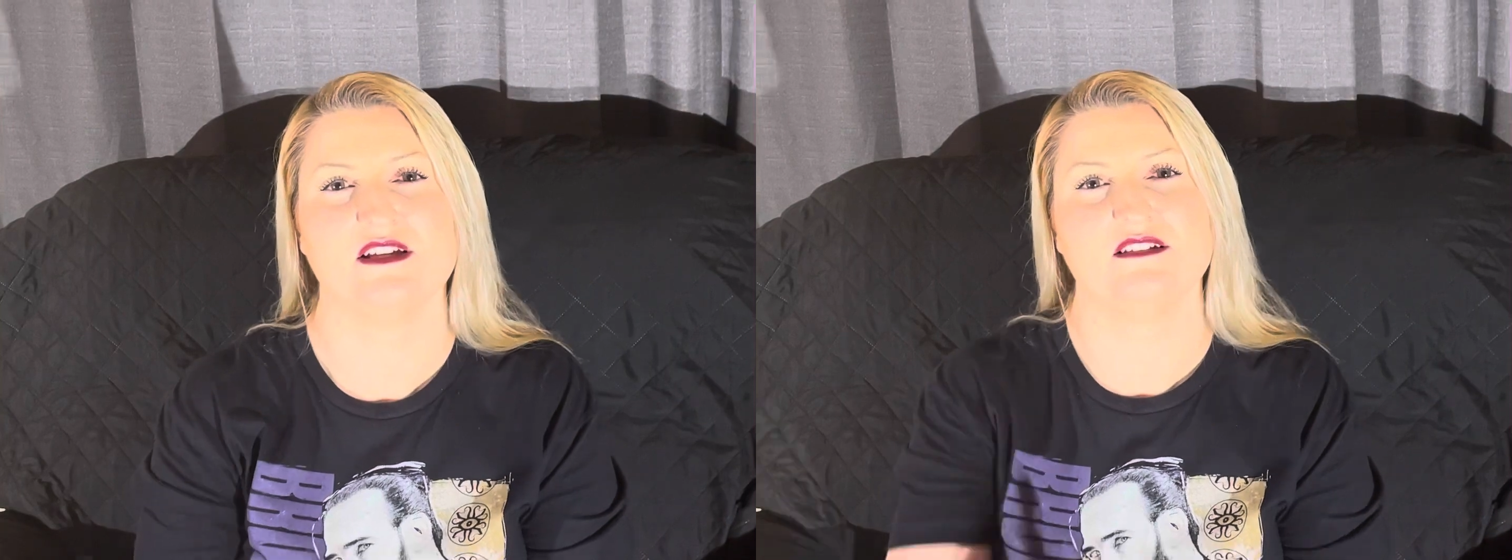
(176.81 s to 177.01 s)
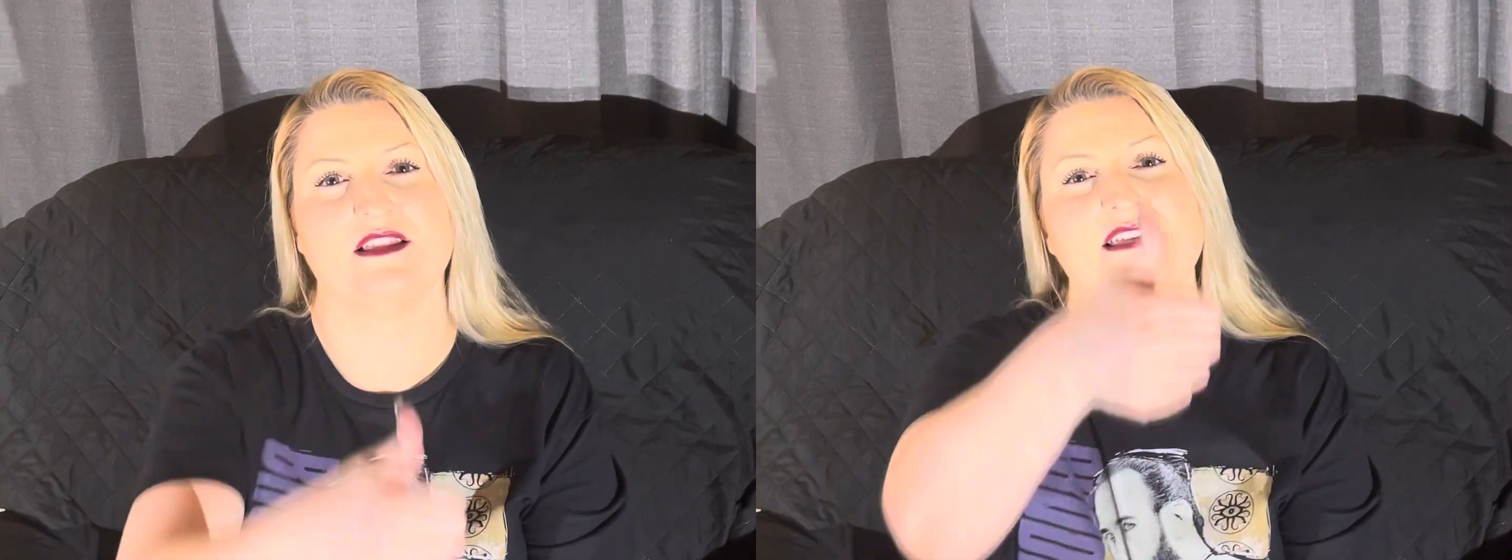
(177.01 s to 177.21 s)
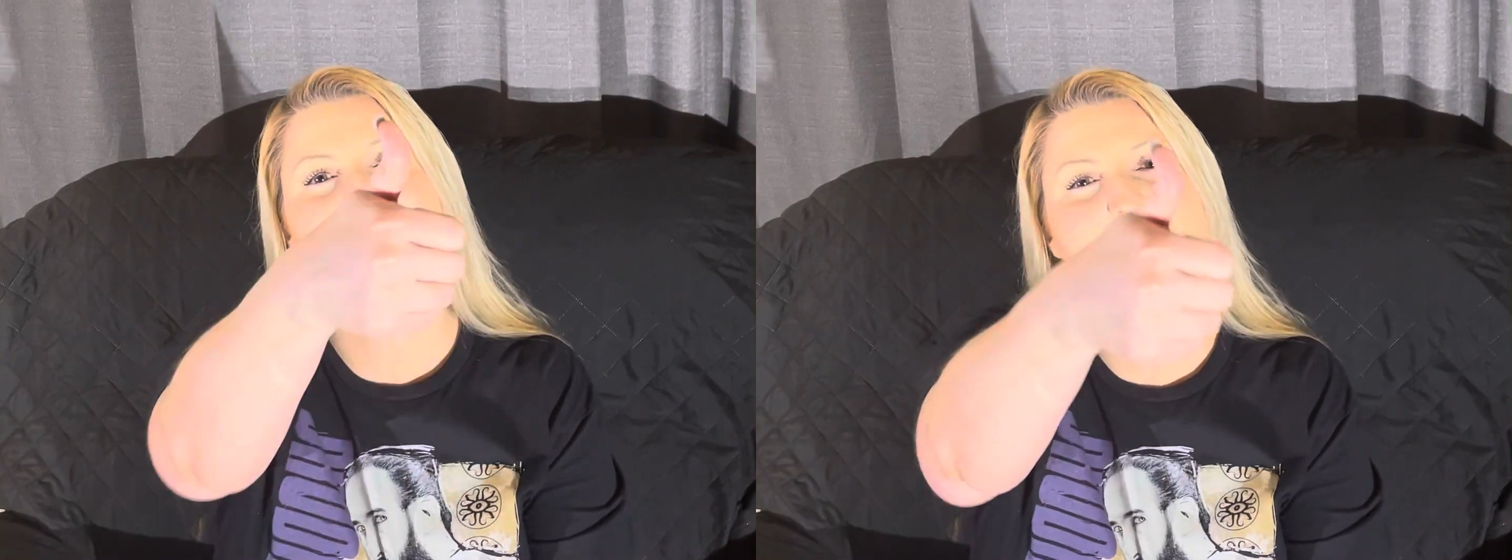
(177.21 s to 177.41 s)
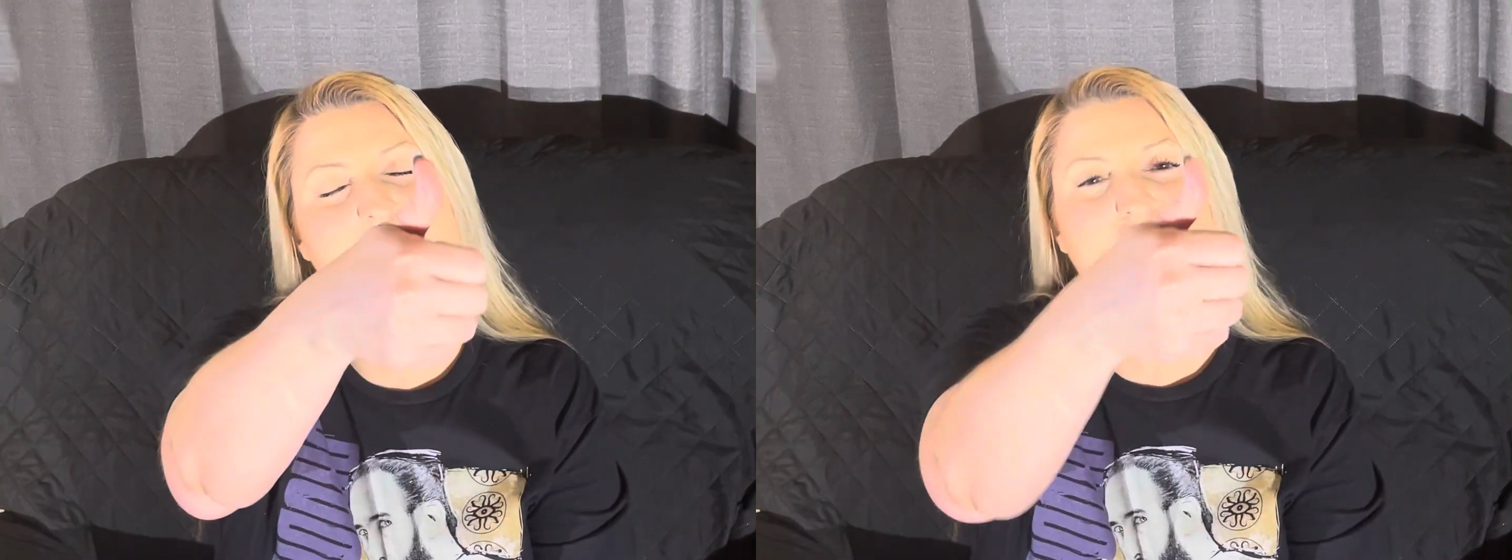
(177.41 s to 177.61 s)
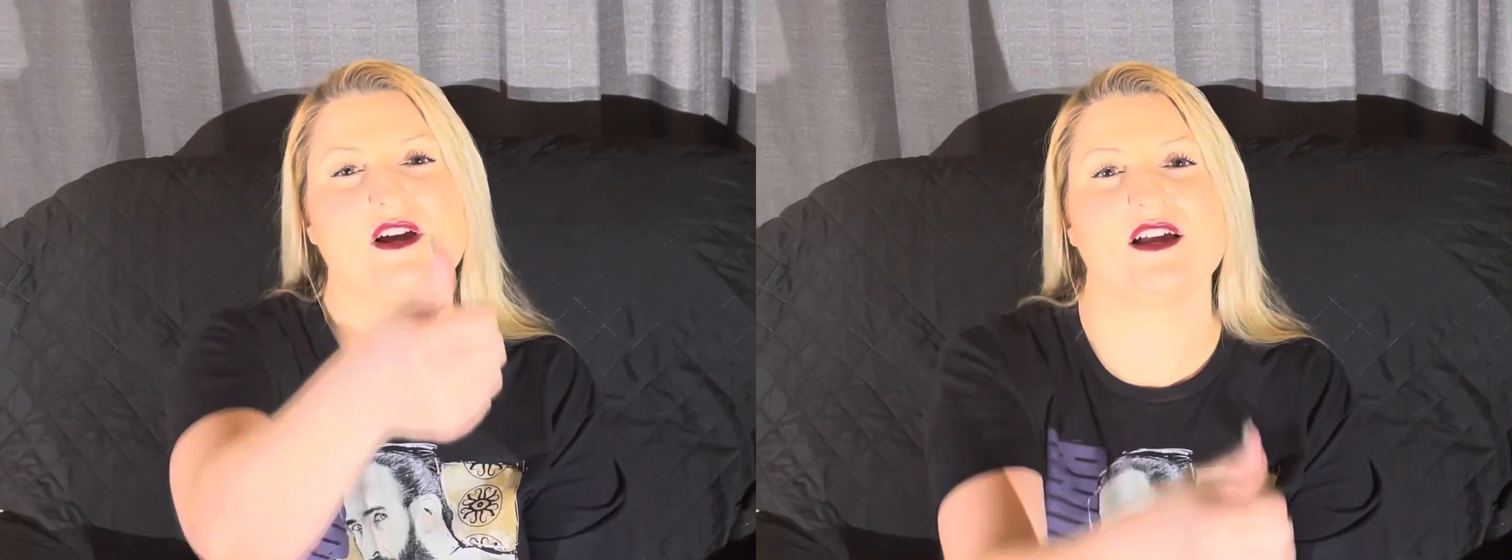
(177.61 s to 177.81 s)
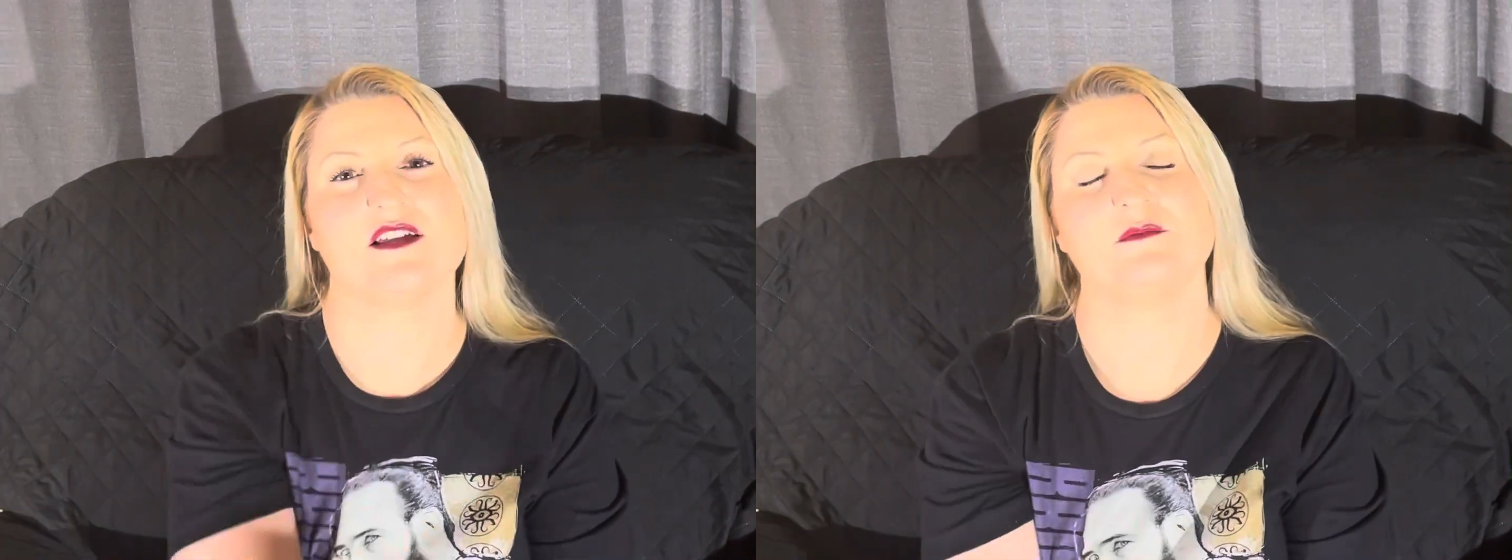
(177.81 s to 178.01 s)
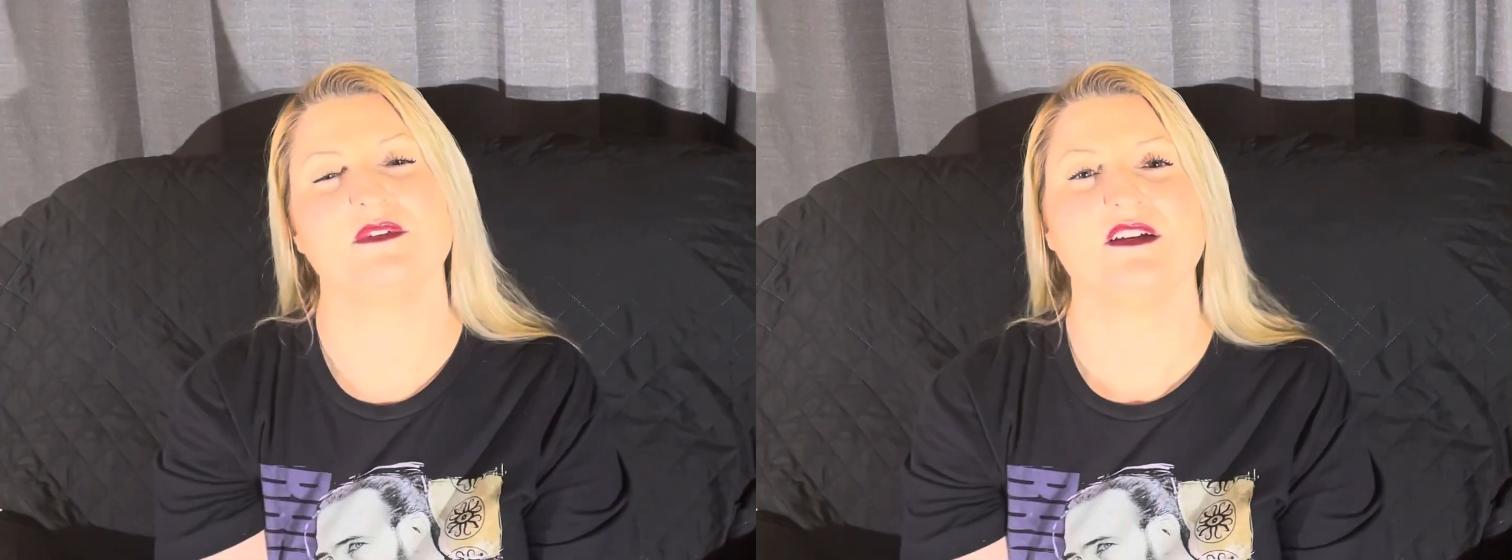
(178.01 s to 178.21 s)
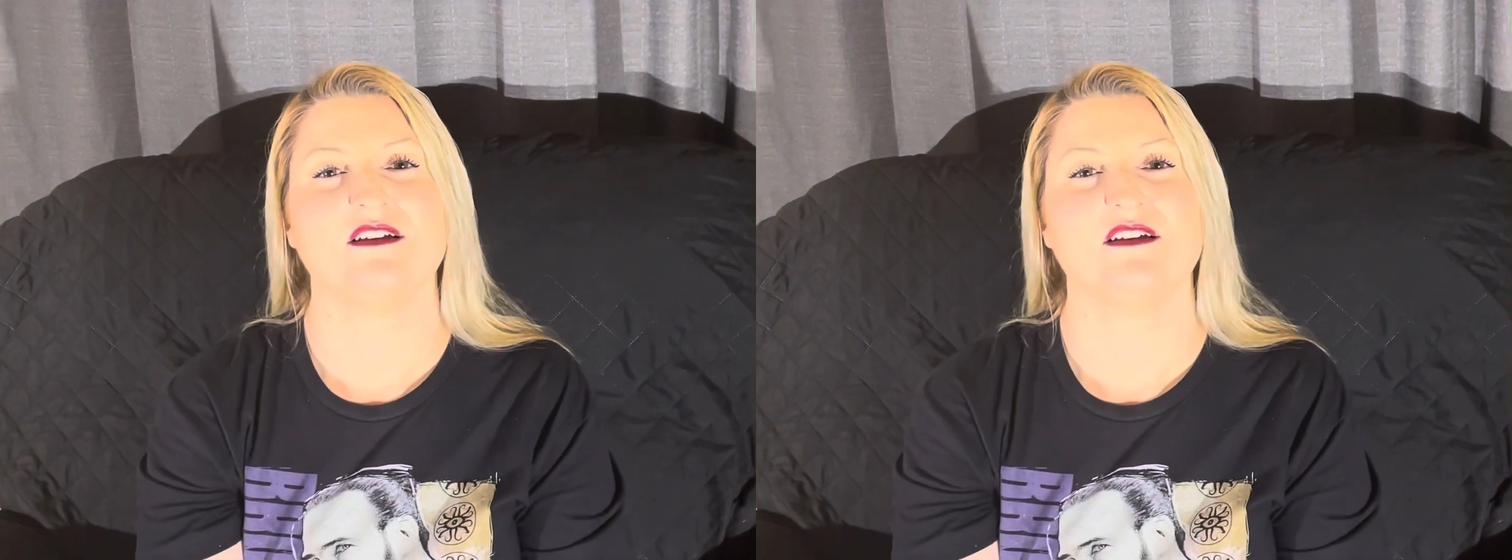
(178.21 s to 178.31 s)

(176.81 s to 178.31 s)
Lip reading: like and subscribe.